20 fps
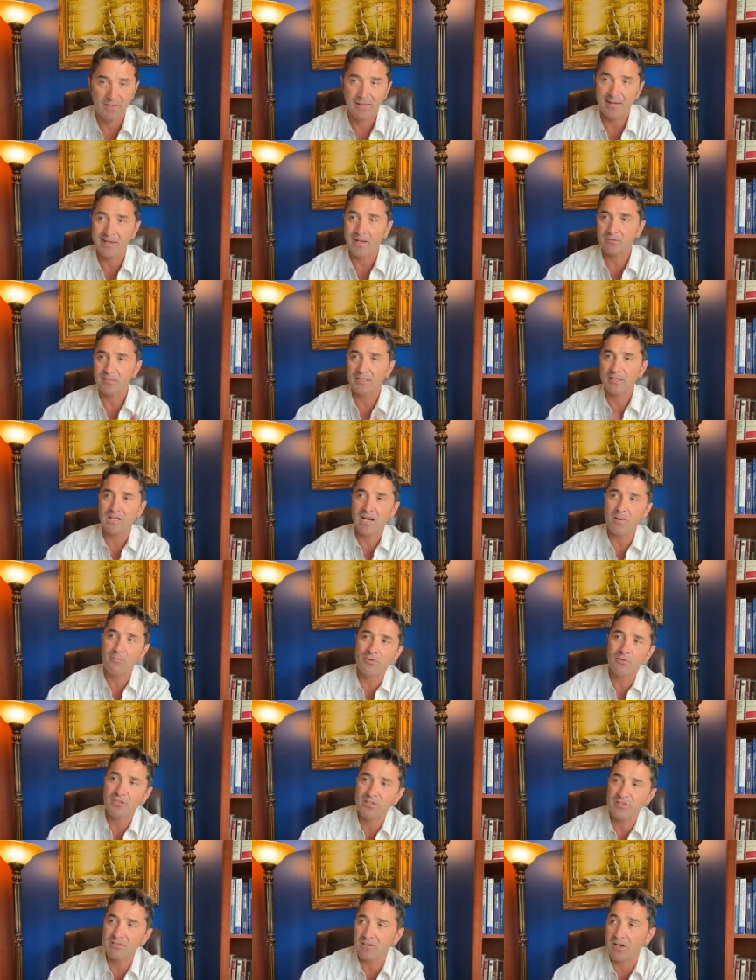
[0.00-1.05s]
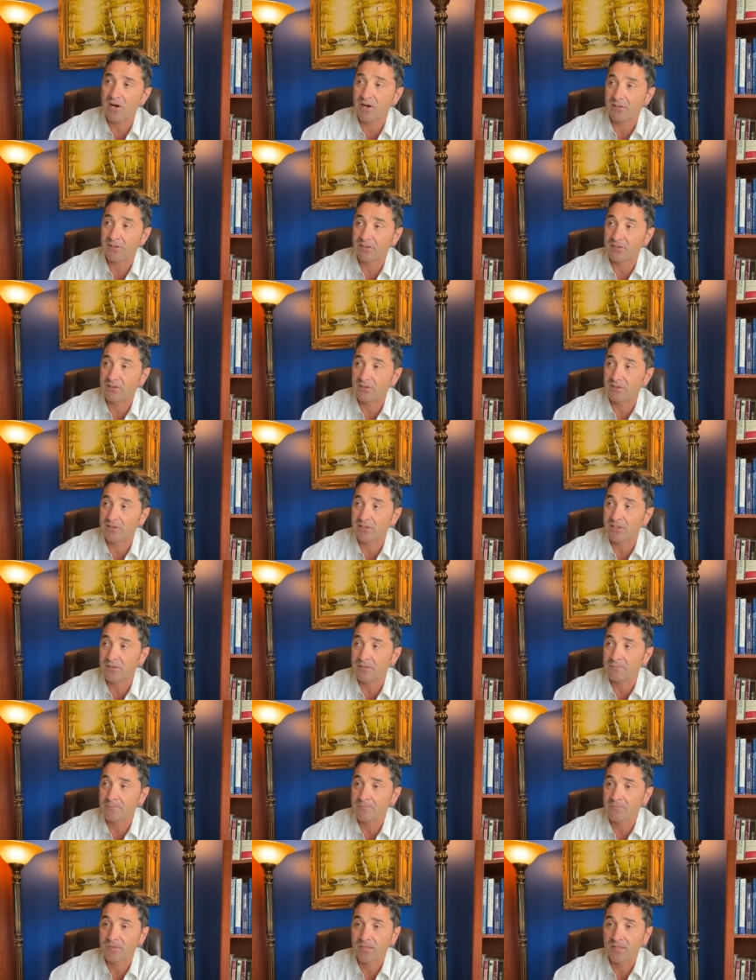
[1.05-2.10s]
And now they come with this article
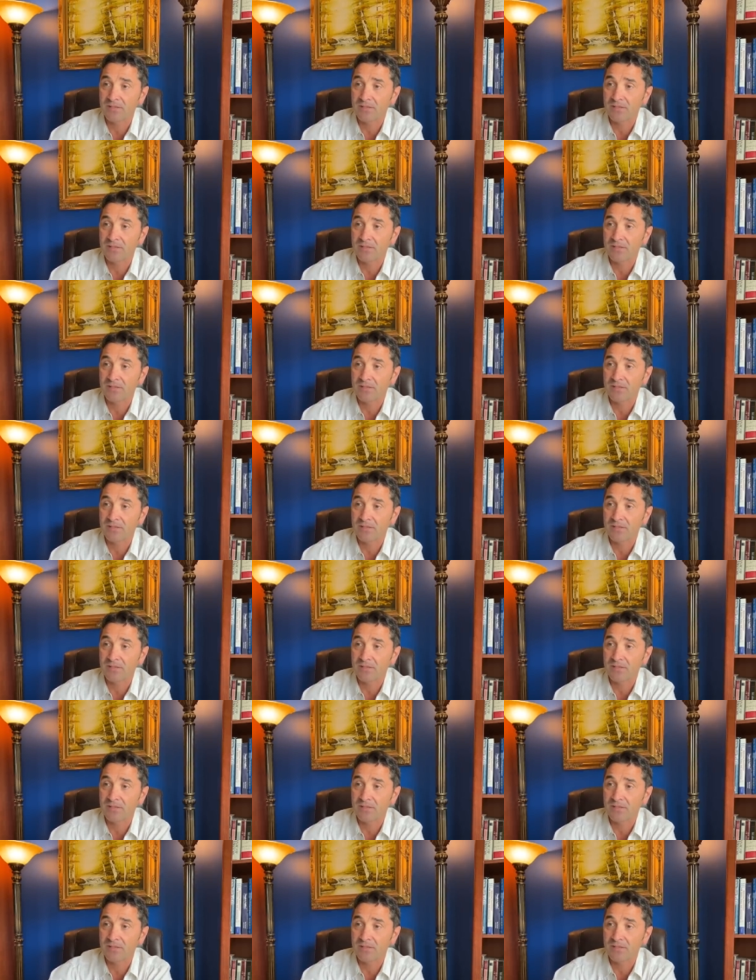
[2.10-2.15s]
here